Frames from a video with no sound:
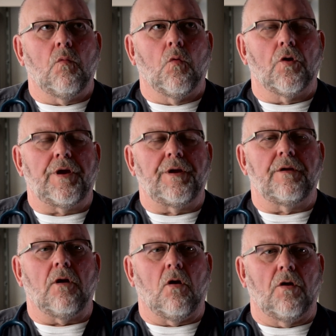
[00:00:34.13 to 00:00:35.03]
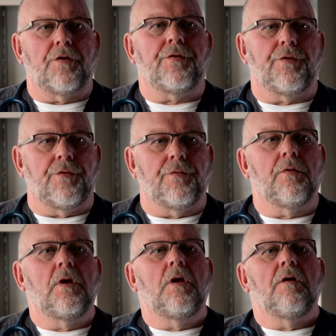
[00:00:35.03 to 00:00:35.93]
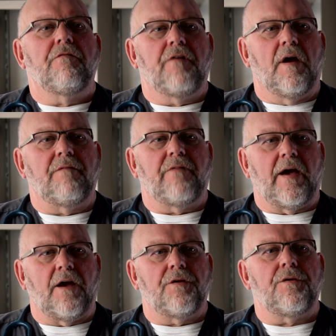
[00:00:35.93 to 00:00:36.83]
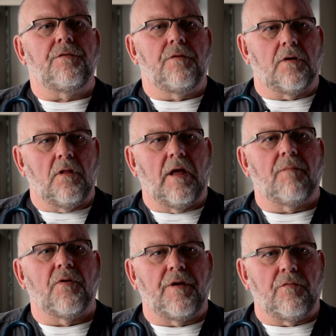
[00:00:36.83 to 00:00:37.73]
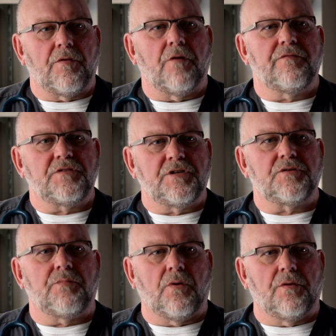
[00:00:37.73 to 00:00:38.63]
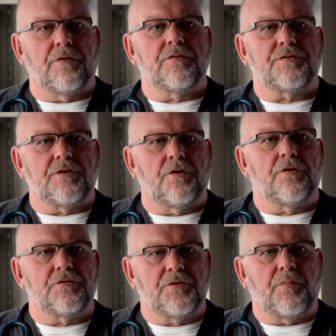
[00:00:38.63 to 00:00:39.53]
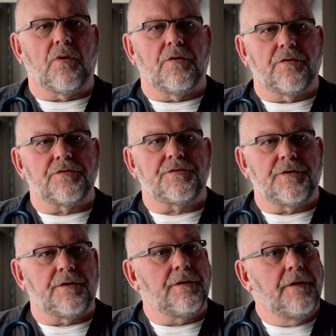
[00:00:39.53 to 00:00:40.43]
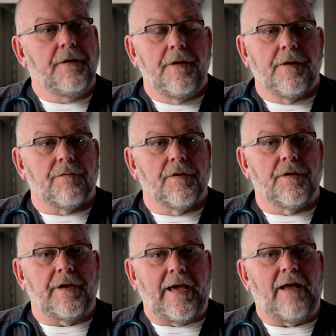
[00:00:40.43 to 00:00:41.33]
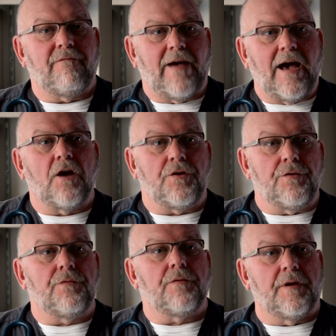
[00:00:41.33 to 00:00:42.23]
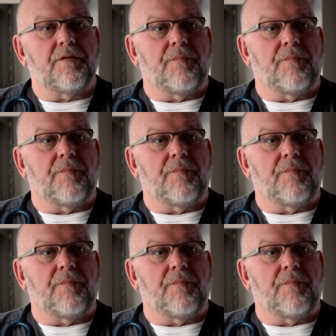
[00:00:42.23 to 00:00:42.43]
working hard to find value, to collaborate with our physician partners and our nursing partners to really add value at the